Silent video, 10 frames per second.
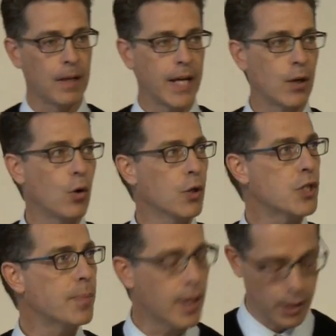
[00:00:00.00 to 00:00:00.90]
That Holy
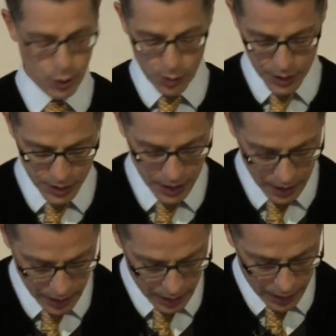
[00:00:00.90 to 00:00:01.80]
Spirit who is
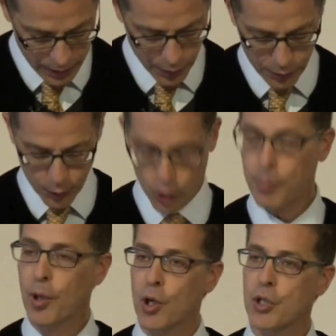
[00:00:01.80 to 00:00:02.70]
the
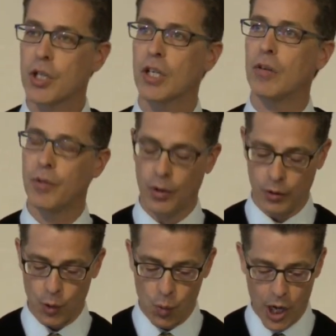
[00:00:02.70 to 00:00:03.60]
third person of
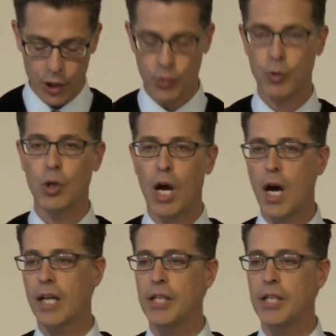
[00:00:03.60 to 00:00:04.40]
the, the one true God.